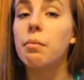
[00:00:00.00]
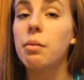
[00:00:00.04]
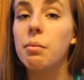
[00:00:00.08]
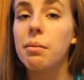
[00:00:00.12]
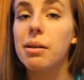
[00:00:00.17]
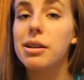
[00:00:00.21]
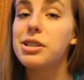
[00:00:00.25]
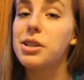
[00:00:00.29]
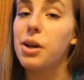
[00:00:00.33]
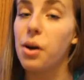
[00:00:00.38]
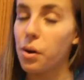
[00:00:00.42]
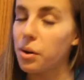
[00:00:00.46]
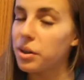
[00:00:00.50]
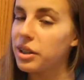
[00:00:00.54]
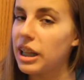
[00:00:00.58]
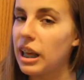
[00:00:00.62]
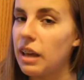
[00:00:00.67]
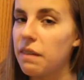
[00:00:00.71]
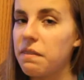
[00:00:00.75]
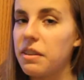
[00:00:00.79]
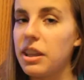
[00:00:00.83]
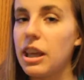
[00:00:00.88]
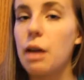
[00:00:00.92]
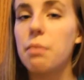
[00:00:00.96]
we went to Old
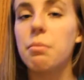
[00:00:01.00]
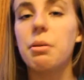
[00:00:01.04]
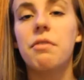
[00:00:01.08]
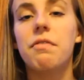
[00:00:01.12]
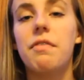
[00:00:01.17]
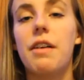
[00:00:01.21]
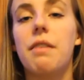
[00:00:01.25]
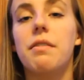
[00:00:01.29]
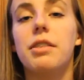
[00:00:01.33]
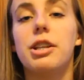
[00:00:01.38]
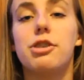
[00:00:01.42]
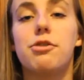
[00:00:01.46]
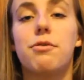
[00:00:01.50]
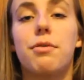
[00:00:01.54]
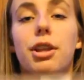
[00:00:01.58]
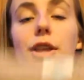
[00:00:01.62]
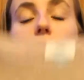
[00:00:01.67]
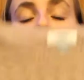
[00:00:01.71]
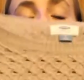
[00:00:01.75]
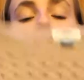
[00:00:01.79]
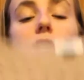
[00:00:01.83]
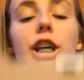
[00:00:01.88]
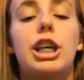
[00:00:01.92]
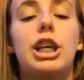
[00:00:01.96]
Navy and we found these
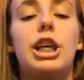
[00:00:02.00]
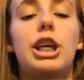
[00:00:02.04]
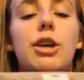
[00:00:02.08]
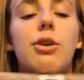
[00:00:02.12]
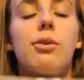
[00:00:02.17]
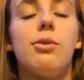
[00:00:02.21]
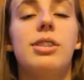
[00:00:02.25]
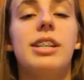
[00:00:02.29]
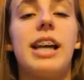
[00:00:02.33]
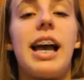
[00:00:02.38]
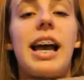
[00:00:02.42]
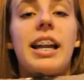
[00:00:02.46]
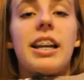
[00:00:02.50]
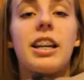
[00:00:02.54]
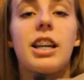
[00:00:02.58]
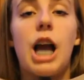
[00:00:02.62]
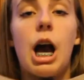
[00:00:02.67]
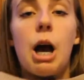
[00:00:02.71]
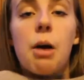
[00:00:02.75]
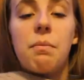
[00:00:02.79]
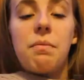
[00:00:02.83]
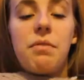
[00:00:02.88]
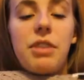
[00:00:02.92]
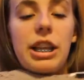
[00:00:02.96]
really, really cute and
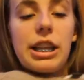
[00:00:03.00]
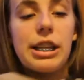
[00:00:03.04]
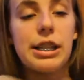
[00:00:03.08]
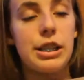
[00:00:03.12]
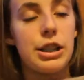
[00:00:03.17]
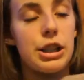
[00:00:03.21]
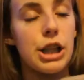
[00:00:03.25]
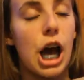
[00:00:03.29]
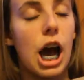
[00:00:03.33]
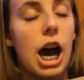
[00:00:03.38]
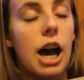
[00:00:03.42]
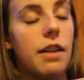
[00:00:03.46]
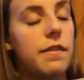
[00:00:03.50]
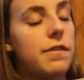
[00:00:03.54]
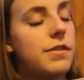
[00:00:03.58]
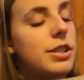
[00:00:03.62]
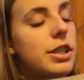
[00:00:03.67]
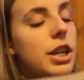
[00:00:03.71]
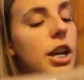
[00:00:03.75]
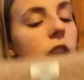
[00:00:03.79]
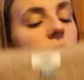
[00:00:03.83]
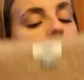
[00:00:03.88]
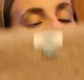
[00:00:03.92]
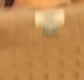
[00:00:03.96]
comfy and
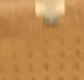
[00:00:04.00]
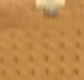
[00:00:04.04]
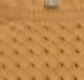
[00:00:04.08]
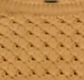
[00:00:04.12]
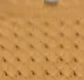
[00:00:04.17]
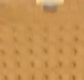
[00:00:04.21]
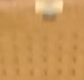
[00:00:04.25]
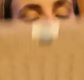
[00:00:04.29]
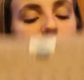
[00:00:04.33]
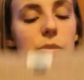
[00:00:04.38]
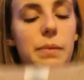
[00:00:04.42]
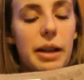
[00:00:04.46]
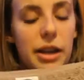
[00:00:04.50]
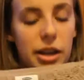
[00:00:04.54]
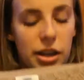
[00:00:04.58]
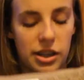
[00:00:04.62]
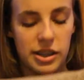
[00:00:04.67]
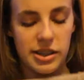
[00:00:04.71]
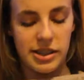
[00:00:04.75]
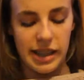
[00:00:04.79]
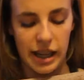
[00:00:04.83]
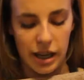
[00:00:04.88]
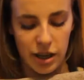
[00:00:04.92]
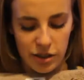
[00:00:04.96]
soft uh,
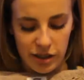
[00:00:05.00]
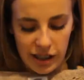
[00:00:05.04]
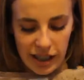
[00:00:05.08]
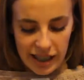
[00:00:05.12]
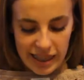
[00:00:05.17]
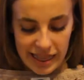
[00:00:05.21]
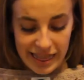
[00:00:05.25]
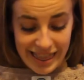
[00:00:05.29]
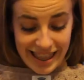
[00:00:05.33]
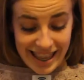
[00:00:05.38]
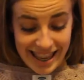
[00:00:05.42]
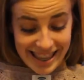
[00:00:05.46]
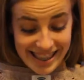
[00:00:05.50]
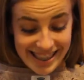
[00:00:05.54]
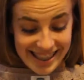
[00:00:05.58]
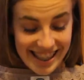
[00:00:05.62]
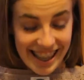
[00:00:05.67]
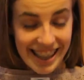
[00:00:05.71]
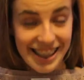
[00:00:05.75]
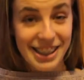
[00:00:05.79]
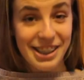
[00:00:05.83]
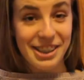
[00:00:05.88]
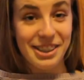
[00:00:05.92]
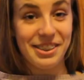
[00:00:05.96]
sweaters that are like this,
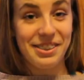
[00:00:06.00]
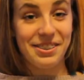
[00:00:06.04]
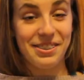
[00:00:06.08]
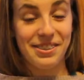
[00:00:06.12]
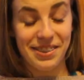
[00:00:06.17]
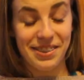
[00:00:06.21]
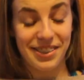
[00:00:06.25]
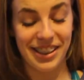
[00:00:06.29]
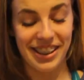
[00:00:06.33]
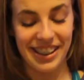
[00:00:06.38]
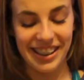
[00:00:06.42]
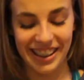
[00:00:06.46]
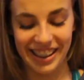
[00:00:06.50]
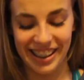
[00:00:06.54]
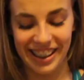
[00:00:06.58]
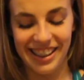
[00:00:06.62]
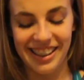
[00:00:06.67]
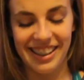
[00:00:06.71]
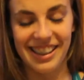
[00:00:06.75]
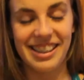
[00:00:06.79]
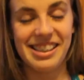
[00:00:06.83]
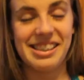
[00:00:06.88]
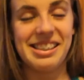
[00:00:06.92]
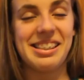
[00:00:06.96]
and they're
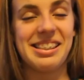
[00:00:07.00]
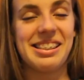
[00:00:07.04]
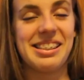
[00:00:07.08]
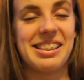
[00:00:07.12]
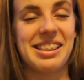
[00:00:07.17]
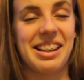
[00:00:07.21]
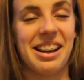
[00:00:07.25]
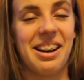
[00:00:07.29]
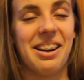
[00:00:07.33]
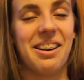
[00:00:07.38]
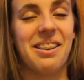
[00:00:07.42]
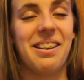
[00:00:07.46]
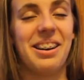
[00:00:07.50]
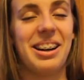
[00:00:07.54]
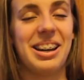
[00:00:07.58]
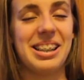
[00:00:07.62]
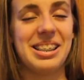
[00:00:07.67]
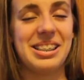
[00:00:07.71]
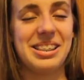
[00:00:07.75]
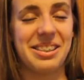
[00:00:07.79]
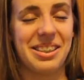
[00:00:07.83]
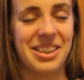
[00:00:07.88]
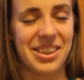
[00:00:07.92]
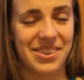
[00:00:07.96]
really so
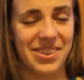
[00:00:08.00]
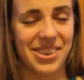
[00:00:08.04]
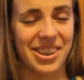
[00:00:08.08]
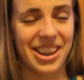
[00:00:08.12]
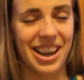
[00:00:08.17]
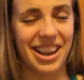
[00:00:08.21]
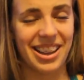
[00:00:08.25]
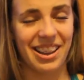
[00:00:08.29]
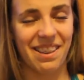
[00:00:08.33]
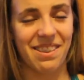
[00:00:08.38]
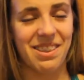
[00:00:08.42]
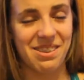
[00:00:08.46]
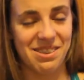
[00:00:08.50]
adorable and I love